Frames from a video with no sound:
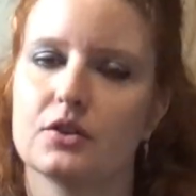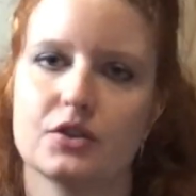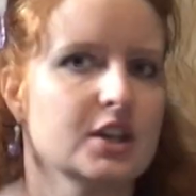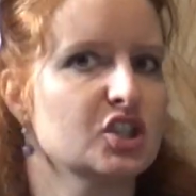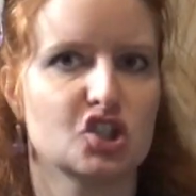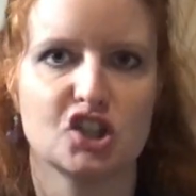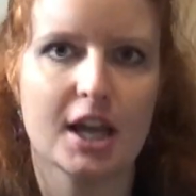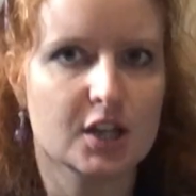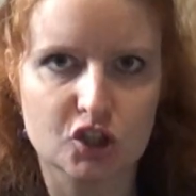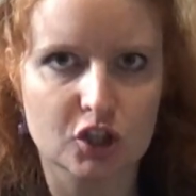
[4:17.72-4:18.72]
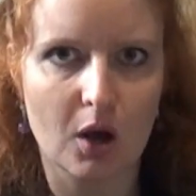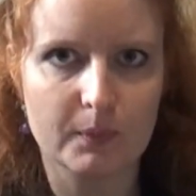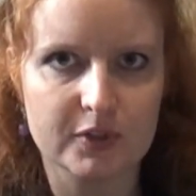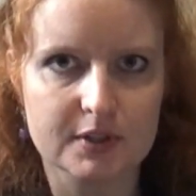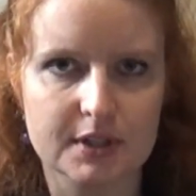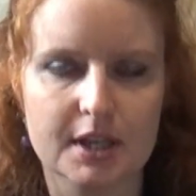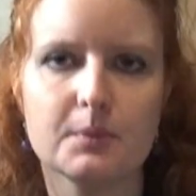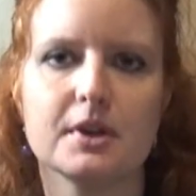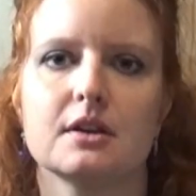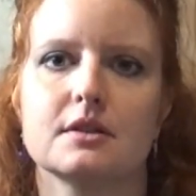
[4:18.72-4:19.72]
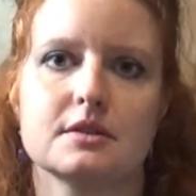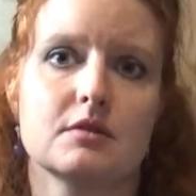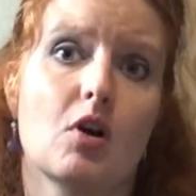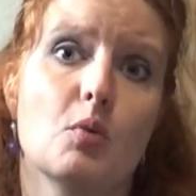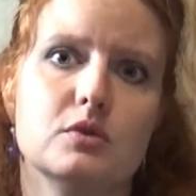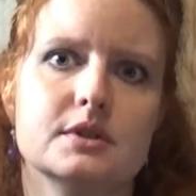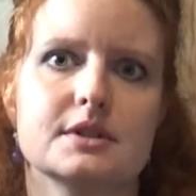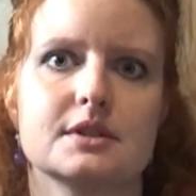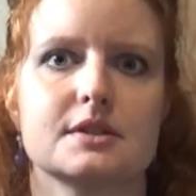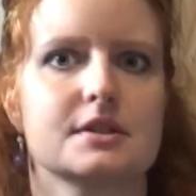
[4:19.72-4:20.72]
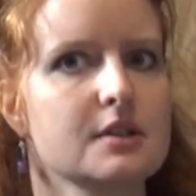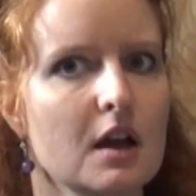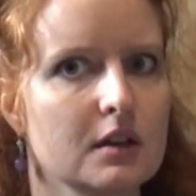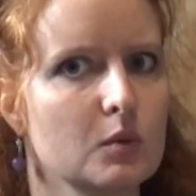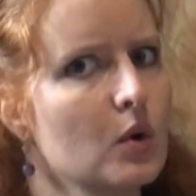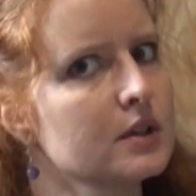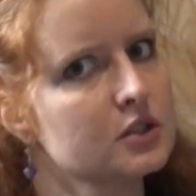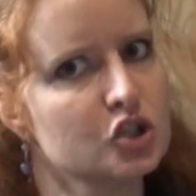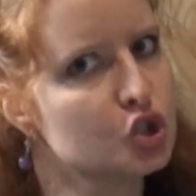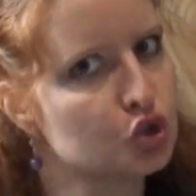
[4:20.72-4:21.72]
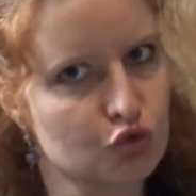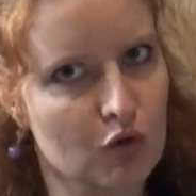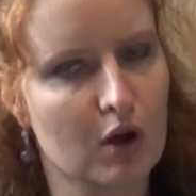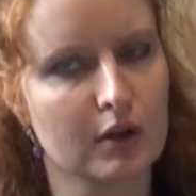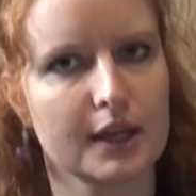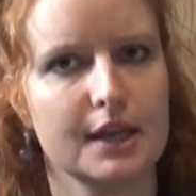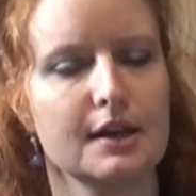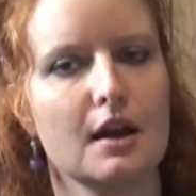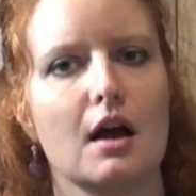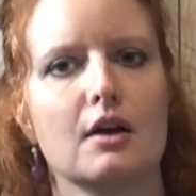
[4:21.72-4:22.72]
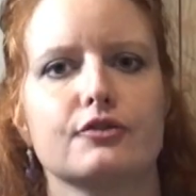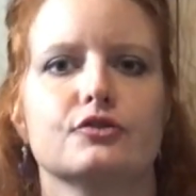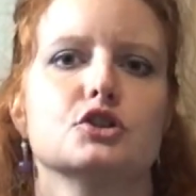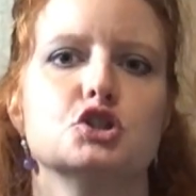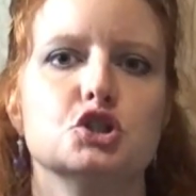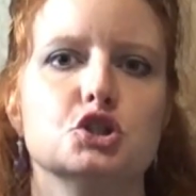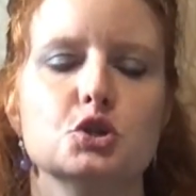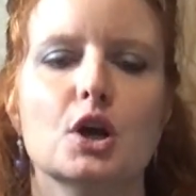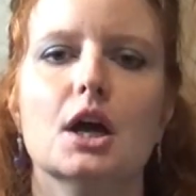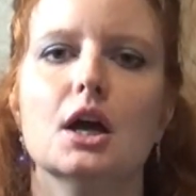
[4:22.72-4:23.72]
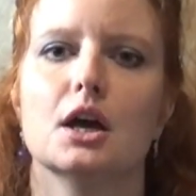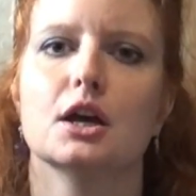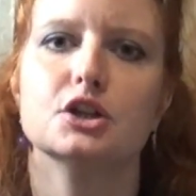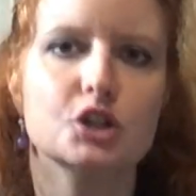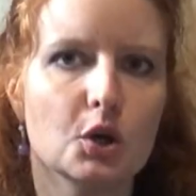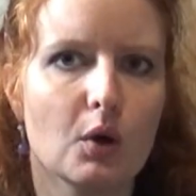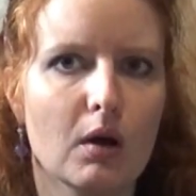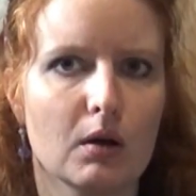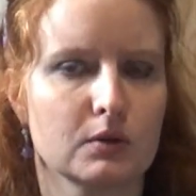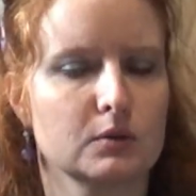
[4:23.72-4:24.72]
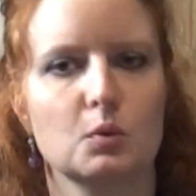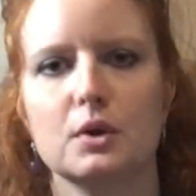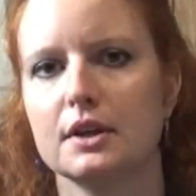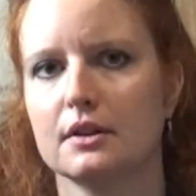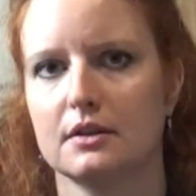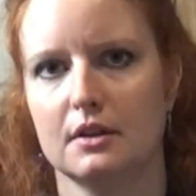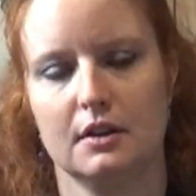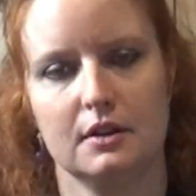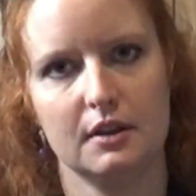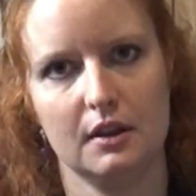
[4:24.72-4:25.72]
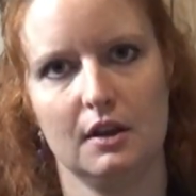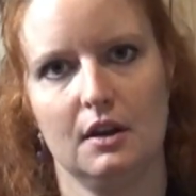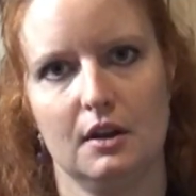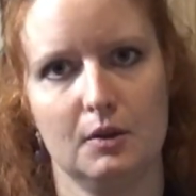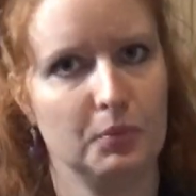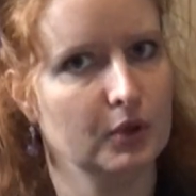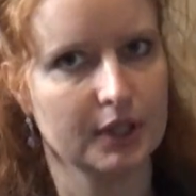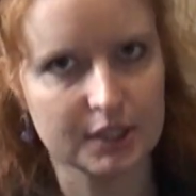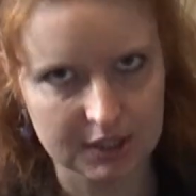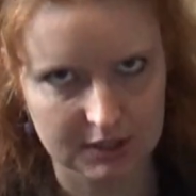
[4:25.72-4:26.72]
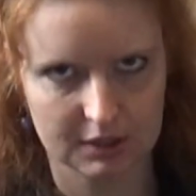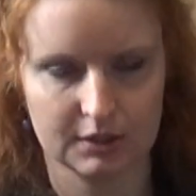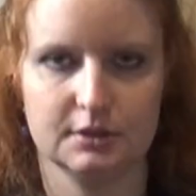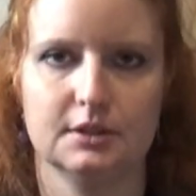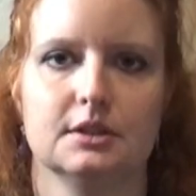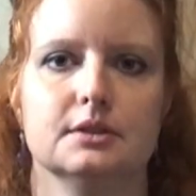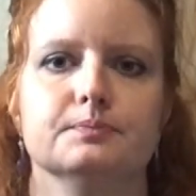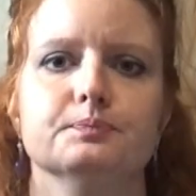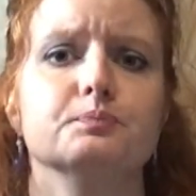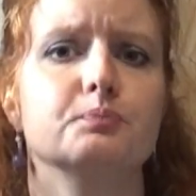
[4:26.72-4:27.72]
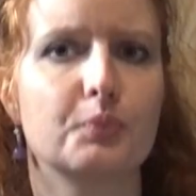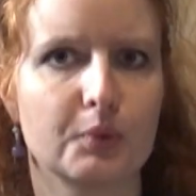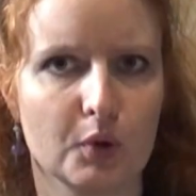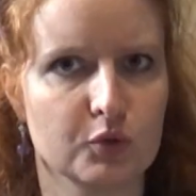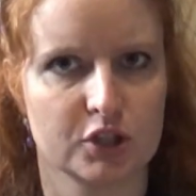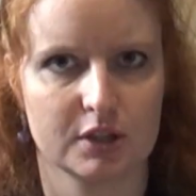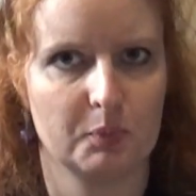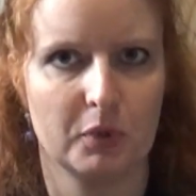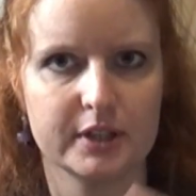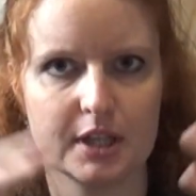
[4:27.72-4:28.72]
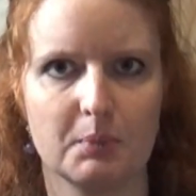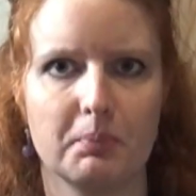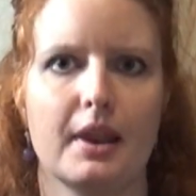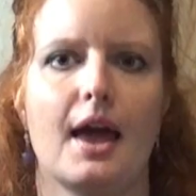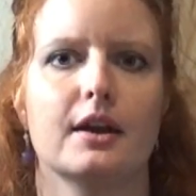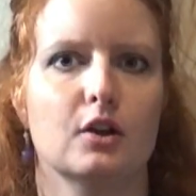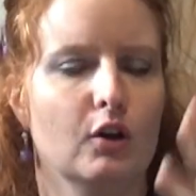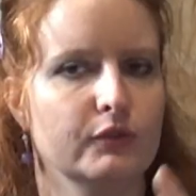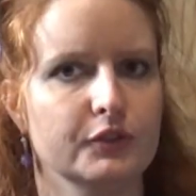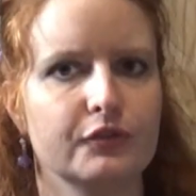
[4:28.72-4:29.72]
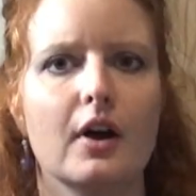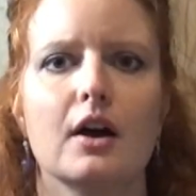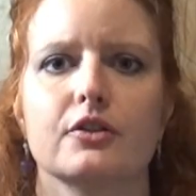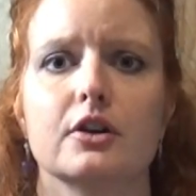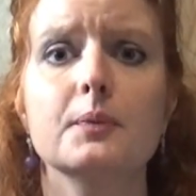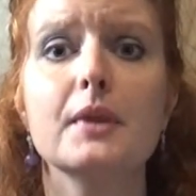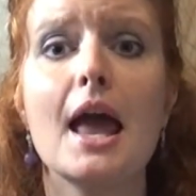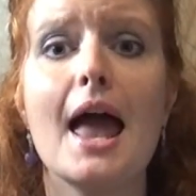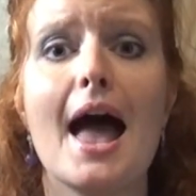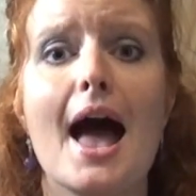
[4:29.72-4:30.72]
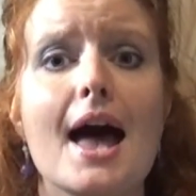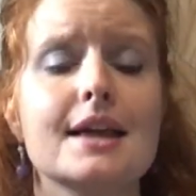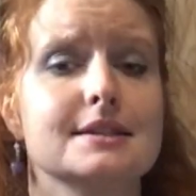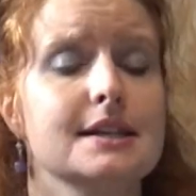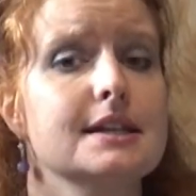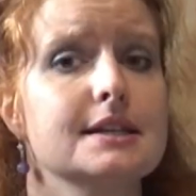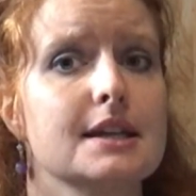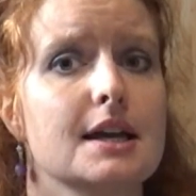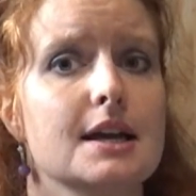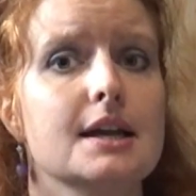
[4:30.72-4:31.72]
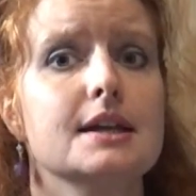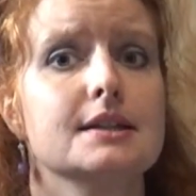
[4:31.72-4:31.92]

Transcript: things changed obviously, because Cromwell's son wasn't strong enough to go on with the political project, the political plan of the father, and in a